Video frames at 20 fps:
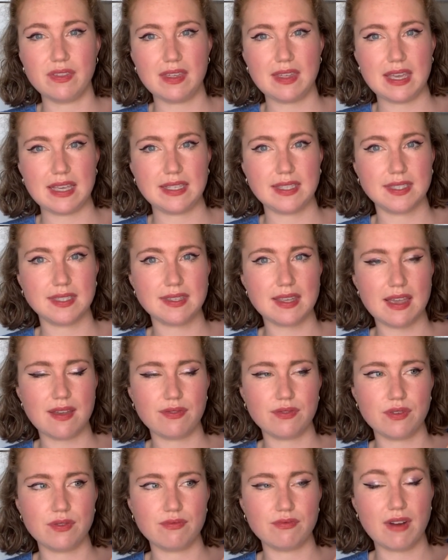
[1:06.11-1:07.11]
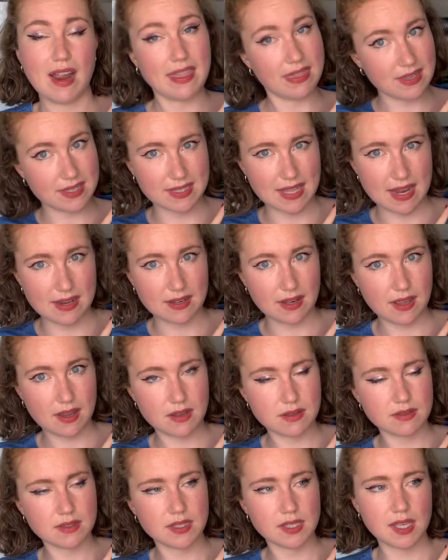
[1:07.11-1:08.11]
this if you've read the
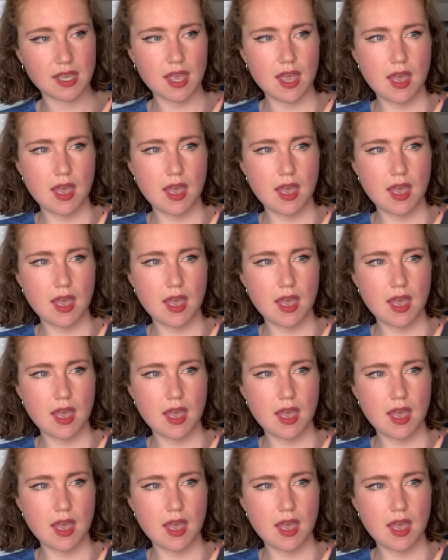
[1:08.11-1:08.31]
standalones.